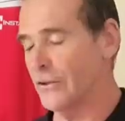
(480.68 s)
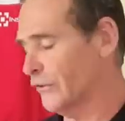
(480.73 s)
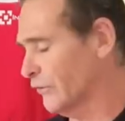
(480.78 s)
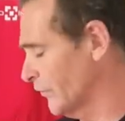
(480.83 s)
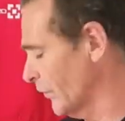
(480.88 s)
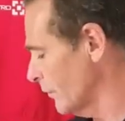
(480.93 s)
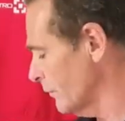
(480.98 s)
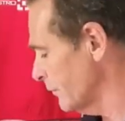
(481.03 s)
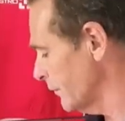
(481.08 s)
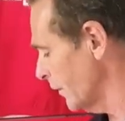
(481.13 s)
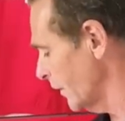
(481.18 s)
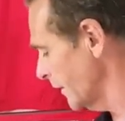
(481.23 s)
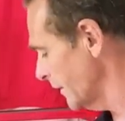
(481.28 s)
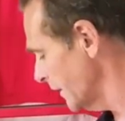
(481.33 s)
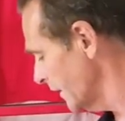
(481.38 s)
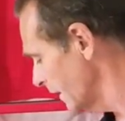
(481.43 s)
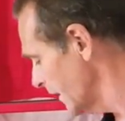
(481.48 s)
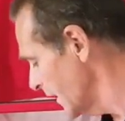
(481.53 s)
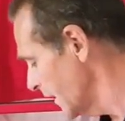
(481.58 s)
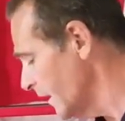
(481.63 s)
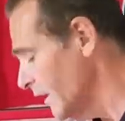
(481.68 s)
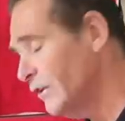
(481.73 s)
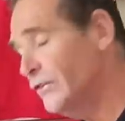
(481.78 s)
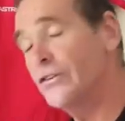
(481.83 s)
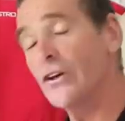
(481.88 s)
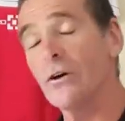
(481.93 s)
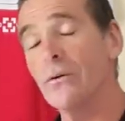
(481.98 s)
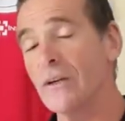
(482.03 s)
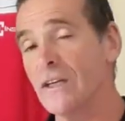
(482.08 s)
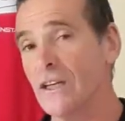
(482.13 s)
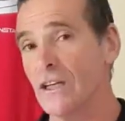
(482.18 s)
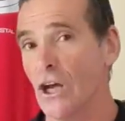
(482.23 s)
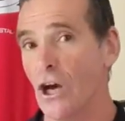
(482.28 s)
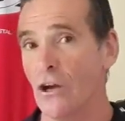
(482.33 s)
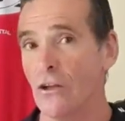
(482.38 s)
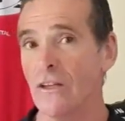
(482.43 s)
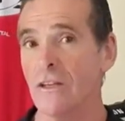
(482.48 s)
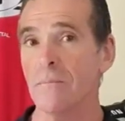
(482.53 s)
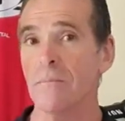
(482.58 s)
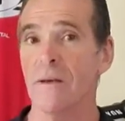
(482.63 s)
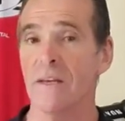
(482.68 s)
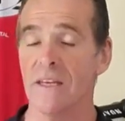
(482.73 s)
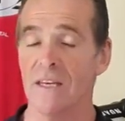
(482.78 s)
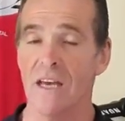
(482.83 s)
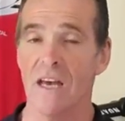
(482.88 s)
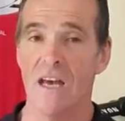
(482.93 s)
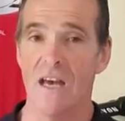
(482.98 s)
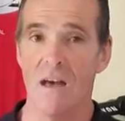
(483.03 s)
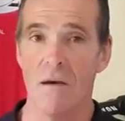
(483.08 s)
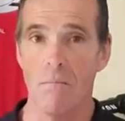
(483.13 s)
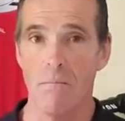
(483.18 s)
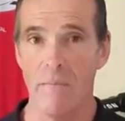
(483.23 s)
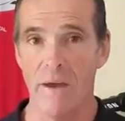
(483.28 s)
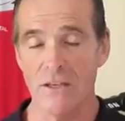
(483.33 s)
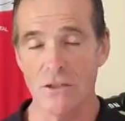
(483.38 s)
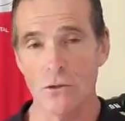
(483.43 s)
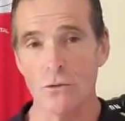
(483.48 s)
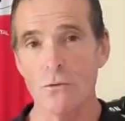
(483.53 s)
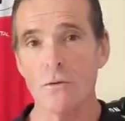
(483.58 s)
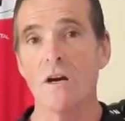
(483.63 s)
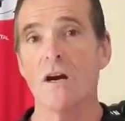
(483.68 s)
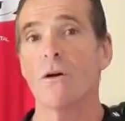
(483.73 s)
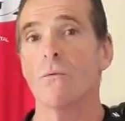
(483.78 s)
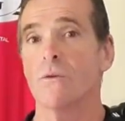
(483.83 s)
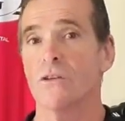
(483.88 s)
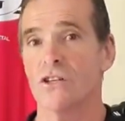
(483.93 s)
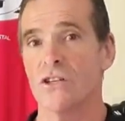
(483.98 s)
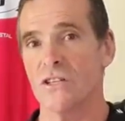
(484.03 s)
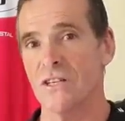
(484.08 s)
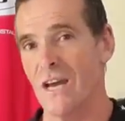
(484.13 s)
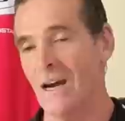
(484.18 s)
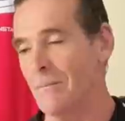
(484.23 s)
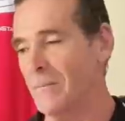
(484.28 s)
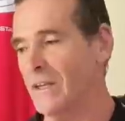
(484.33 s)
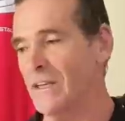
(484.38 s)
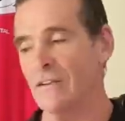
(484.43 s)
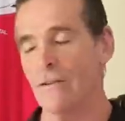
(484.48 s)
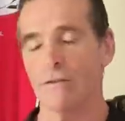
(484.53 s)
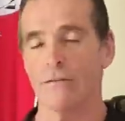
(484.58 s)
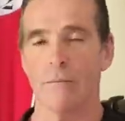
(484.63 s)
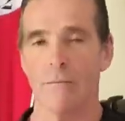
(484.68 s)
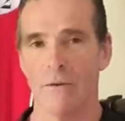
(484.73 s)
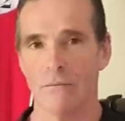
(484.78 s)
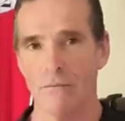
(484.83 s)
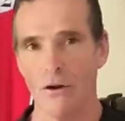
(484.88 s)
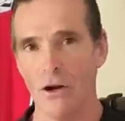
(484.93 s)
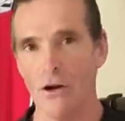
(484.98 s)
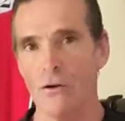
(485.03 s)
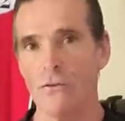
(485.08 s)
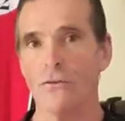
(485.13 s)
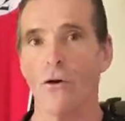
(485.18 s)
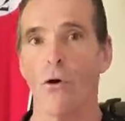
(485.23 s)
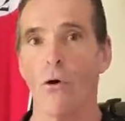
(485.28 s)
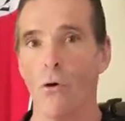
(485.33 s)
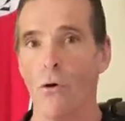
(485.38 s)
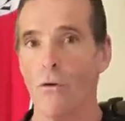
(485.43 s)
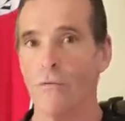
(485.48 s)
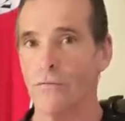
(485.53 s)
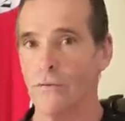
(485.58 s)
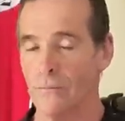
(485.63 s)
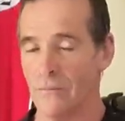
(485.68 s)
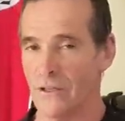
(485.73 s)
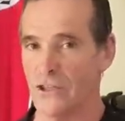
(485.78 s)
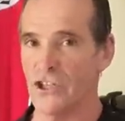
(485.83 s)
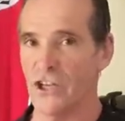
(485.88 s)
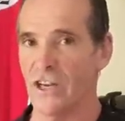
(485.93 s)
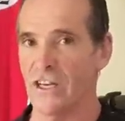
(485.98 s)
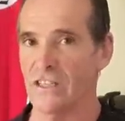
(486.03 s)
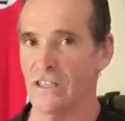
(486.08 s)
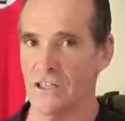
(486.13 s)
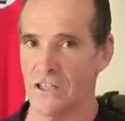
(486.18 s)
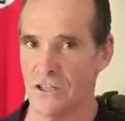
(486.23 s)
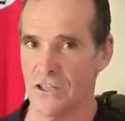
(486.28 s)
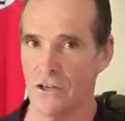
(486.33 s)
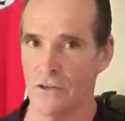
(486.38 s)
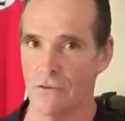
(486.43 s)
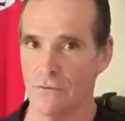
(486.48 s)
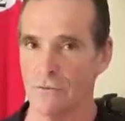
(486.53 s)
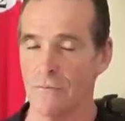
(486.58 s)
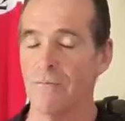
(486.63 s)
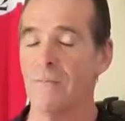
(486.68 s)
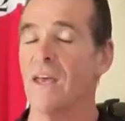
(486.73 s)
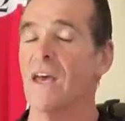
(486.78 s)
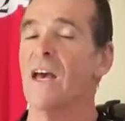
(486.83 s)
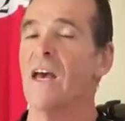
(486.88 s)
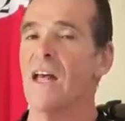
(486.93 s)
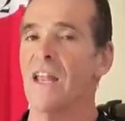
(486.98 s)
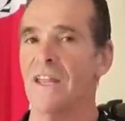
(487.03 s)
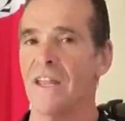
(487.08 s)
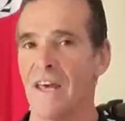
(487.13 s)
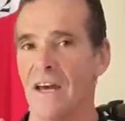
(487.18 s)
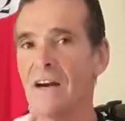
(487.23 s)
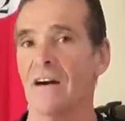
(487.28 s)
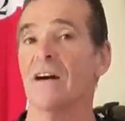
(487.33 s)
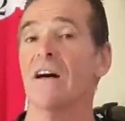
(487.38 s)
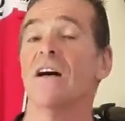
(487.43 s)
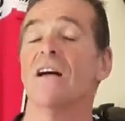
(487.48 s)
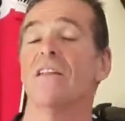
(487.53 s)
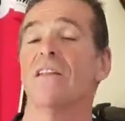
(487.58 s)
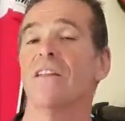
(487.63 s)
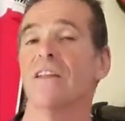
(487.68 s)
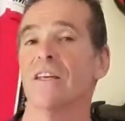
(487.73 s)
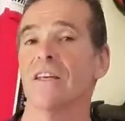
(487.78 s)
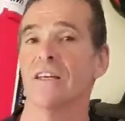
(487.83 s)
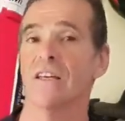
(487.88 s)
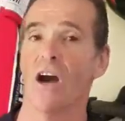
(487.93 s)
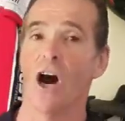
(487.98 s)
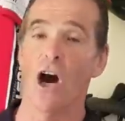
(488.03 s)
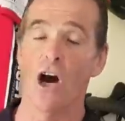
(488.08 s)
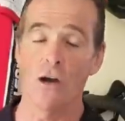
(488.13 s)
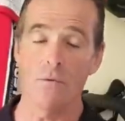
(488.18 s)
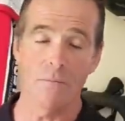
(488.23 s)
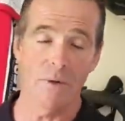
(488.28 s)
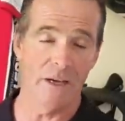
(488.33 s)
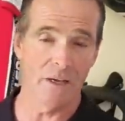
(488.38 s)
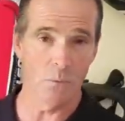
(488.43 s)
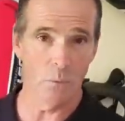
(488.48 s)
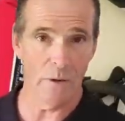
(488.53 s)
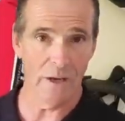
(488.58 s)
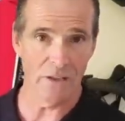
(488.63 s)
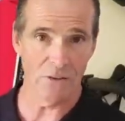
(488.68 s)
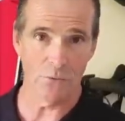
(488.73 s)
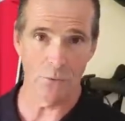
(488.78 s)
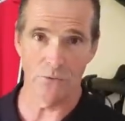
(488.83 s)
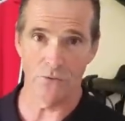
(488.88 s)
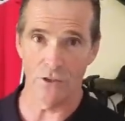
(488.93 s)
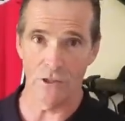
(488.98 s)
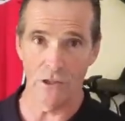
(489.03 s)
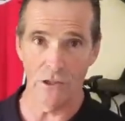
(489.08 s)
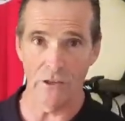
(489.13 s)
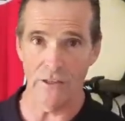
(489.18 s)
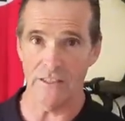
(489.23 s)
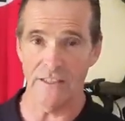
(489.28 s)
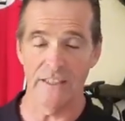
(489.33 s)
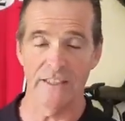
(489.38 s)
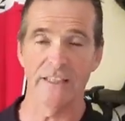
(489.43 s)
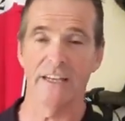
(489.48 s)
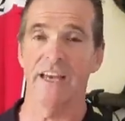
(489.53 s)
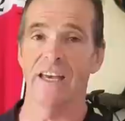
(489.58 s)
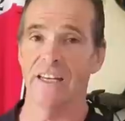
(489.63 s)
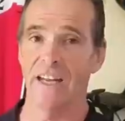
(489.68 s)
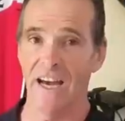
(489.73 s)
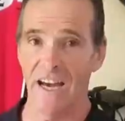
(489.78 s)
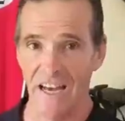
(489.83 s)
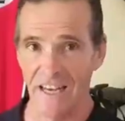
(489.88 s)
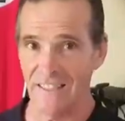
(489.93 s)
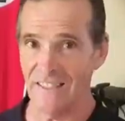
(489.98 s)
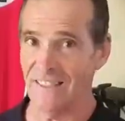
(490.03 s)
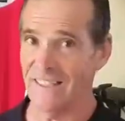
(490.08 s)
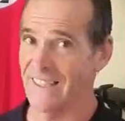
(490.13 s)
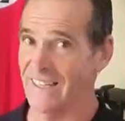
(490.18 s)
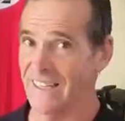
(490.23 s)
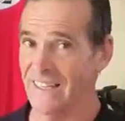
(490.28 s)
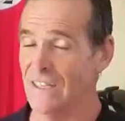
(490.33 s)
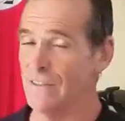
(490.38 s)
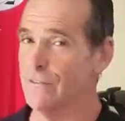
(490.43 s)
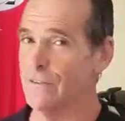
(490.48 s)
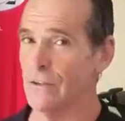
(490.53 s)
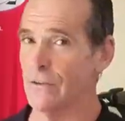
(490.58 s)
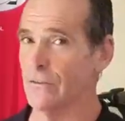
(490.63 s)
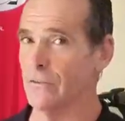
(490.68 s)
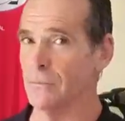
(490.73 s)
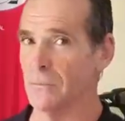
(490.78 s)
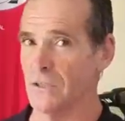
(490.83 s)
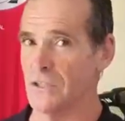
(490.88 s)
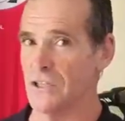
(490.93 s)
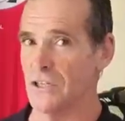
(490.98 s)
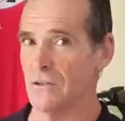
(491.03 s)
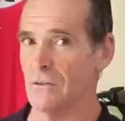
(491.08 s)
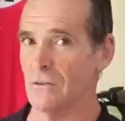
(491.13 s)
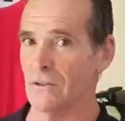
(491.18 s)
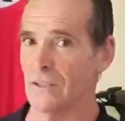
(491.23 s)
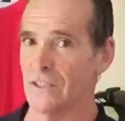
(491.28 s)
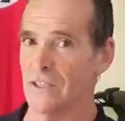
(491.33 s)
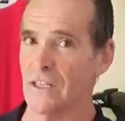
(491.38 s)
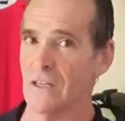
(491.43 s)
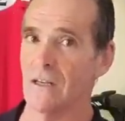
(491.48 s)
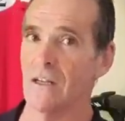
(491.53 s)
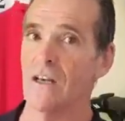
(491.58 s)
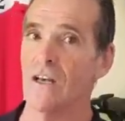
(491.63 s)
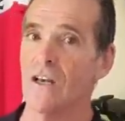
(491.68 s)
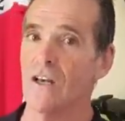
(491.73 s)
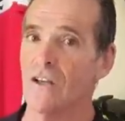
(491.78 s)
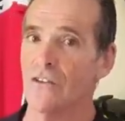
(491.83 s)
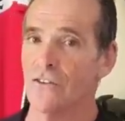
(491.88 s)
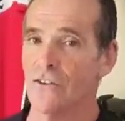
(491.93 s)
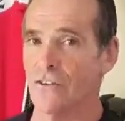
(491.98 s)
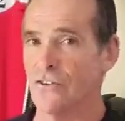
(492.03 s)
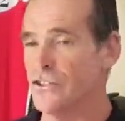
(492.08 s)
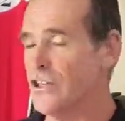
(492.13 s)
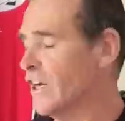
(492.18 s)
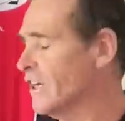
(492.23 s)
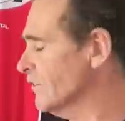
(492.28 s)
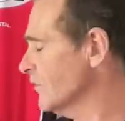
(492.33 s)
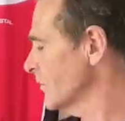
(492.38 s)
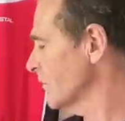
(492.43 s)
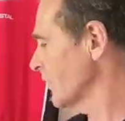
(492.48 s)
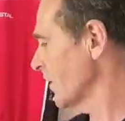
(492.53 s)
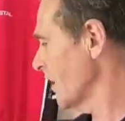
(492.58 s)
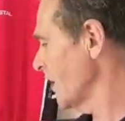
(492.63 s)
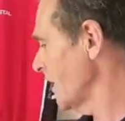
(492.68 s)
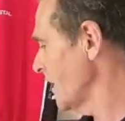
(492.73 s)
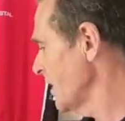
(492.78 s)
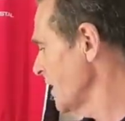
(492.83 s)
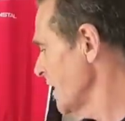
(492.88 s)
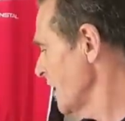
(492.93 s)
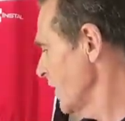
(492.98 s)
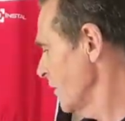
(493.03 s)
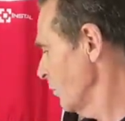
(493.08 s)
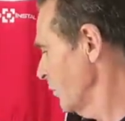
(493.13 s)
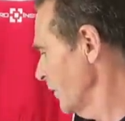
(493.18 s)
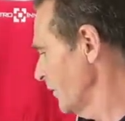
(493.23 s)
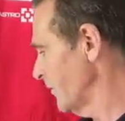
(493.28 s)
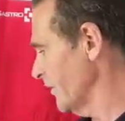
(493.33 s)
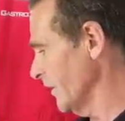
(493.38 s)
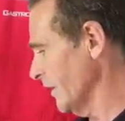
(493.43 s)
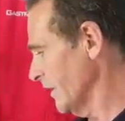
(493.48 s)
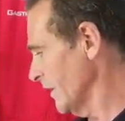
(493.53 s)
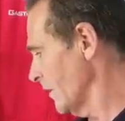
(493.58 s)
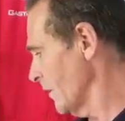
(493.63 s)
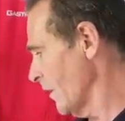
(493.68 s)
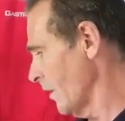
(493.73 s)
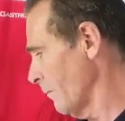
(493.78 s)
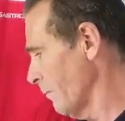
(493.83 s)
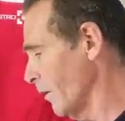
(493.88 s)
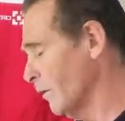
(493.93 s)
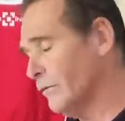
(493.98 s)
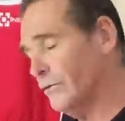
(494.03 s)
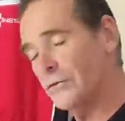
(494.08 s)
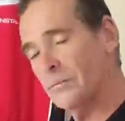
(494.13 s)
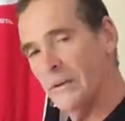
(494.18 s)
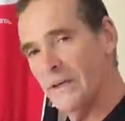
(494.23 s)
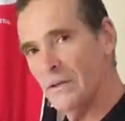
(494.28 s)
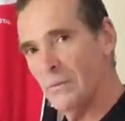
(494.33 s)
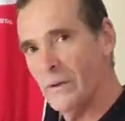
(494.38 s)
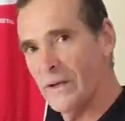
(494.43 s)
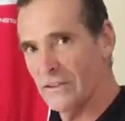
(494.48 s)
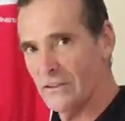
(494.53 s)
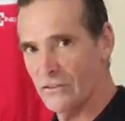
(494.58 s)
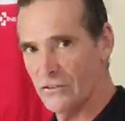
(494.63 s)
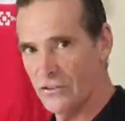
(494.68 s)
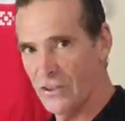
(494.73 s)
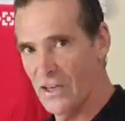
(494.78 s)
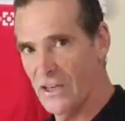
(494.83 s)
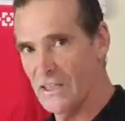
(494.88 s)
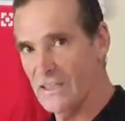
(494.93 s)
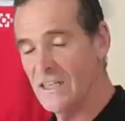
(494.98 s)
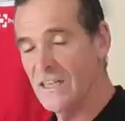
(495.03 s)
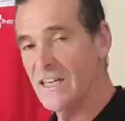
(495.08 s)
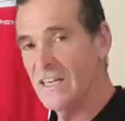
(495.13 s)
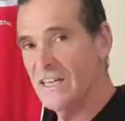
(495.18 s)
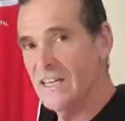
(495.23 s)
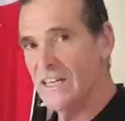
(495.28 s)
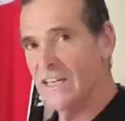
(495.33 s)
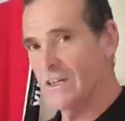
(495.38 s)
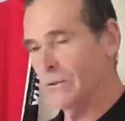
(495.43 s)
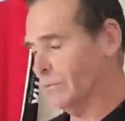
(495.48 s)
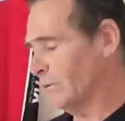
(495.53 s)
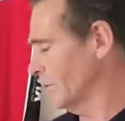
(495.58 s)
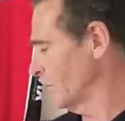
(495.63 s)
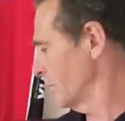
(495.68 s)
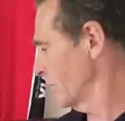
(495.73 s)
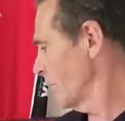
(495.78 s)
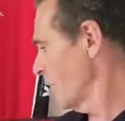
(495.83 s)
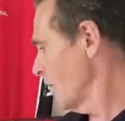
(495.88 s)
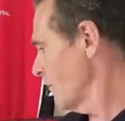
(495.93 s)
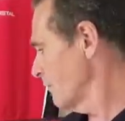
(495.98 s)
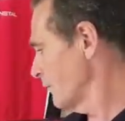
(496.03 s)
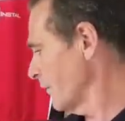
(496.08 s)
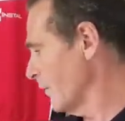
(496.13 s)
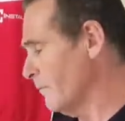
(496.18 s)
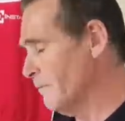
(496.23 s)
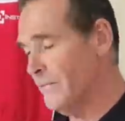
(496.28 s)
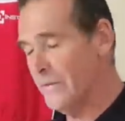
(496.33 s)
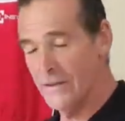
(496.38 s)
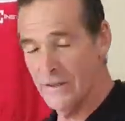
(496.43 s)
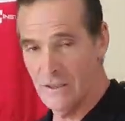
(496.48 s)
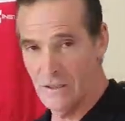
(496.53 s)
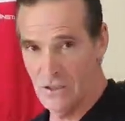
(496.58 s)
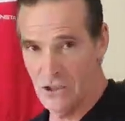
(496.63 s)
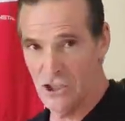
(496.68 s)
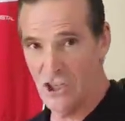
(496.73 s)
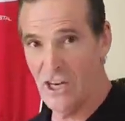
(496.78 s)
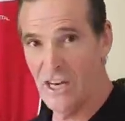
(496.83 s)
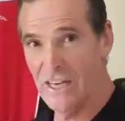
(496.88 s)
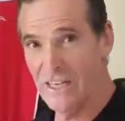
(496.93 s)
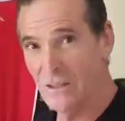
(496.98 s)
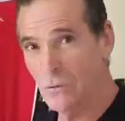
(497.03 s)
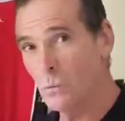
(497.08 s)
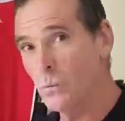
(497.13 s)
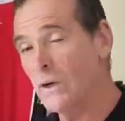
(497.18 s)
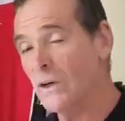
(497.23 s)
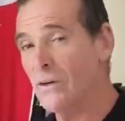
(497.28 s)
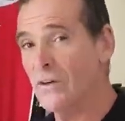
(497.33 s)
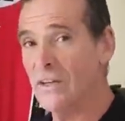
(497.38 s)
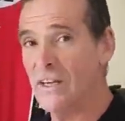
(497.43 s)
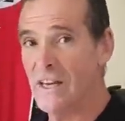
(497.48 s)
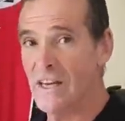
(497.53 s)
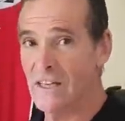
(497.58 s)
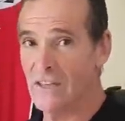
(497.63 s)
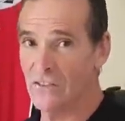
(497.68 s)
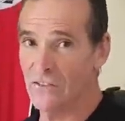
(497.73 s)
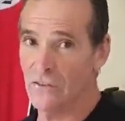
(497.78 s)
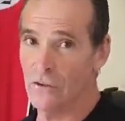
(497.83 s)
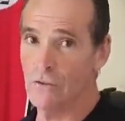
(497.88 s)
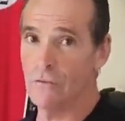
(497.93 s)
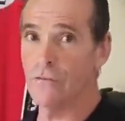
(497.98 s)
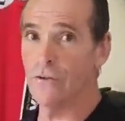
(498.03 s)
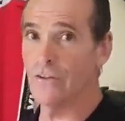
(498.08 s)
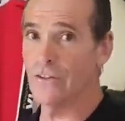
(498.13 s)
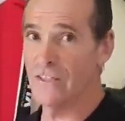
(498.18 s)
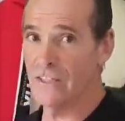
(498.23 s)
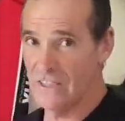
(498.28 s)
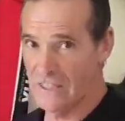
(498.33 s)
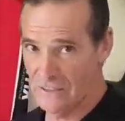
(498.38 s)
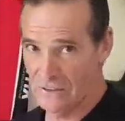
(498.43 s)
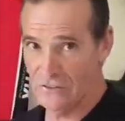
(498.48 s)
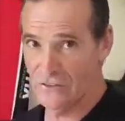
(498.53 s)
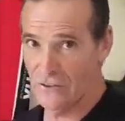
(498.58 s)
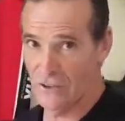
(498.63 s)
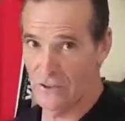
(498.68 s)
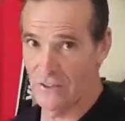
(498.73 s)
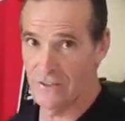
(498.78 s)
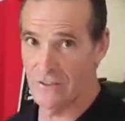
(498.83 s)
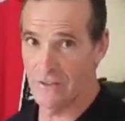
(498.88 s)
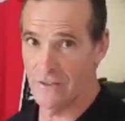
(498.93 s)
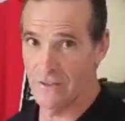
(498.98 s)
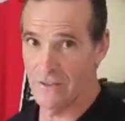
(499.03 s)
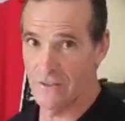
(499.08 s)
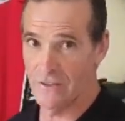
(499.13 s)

disulfide. So it can only be metal which has come either from the road or from the chain itself. Now the homemade wax was a lot cleaner, had hardly any ferrous material in it. So chances are with the molten speed wax chain, it was from the chain wearing out itself on the inside.